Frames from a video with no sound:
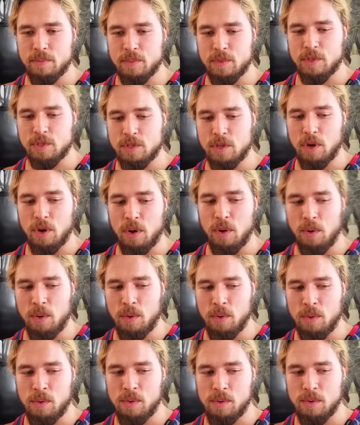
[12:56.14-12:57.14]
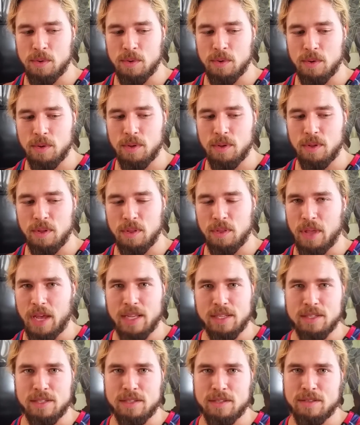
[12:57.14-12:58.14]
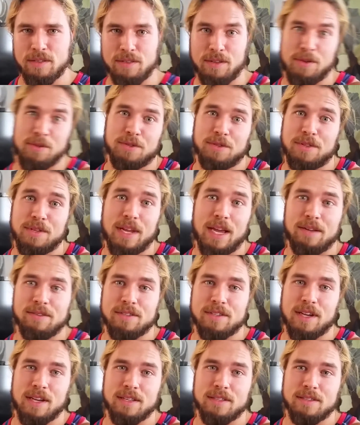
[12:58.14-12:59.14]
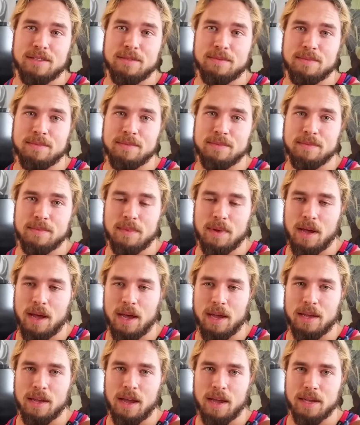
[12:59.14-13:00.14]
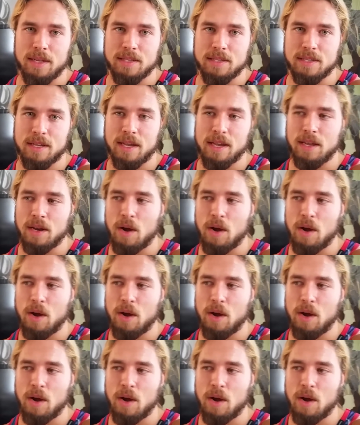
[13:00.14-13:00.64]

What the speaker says: So those are the downsides, I can say.